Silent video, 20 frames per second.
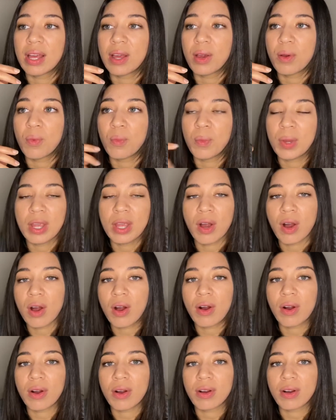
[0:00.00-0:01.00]
we
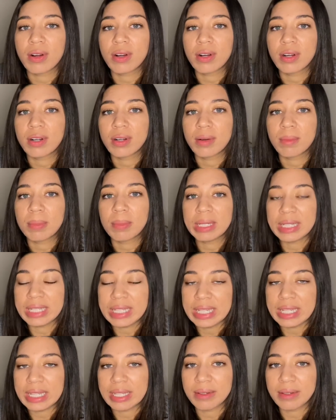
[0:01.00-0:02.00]
all
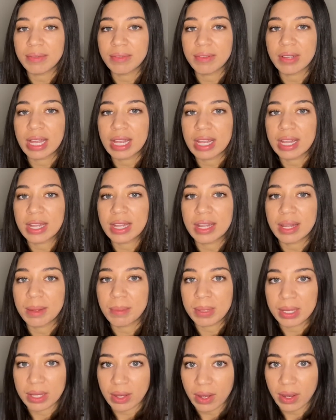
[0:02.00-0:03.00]
believe in the
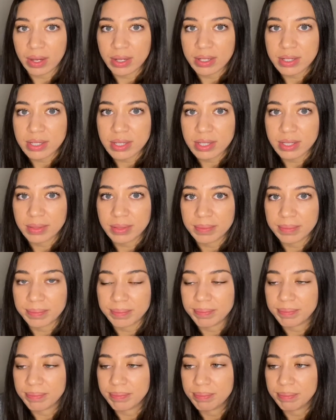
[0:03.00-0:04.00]
beyond,
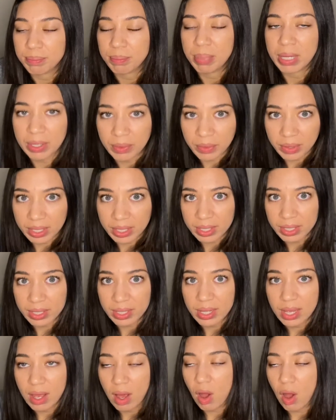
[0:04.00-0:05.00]
period.
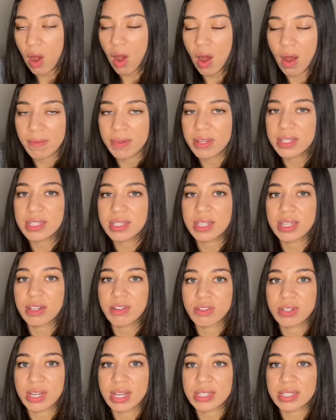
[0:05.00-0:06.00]
Obviously there's
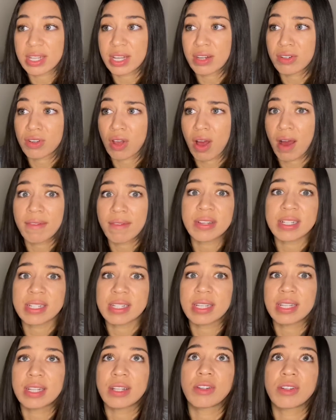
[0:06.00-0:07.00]
naysayers. Obviously
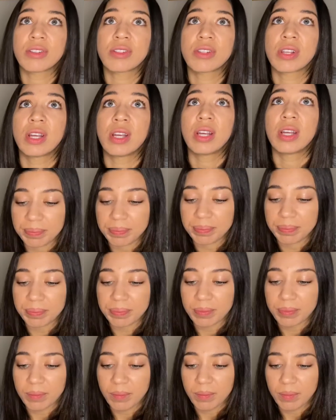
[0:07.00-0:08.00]
there's
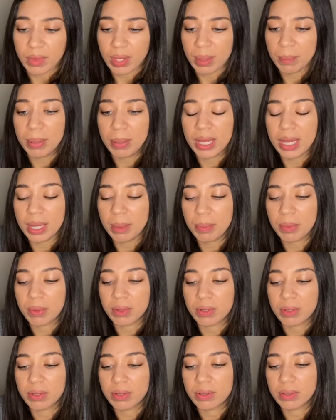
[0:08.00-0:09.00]

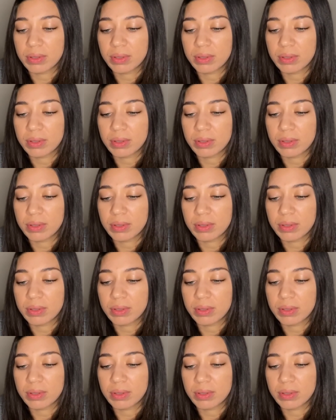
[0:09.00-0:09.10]
people